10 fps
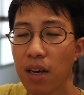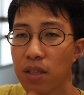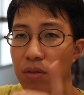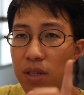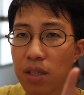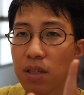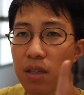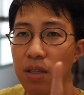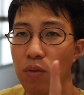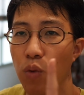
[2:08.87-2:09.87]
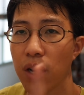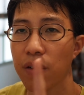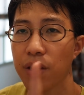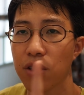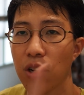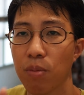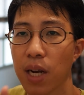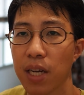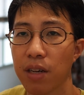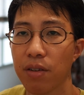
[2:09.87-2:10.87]
So this is one of the top
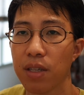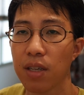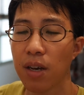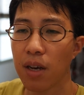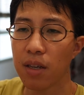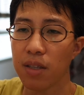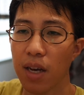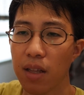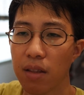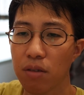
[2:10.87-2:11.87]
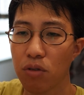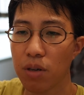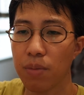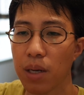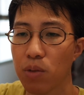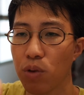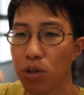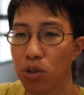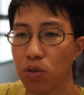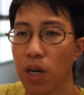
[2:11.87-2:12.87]
categories that Google Maps will
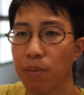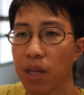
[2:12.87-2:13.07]
show up.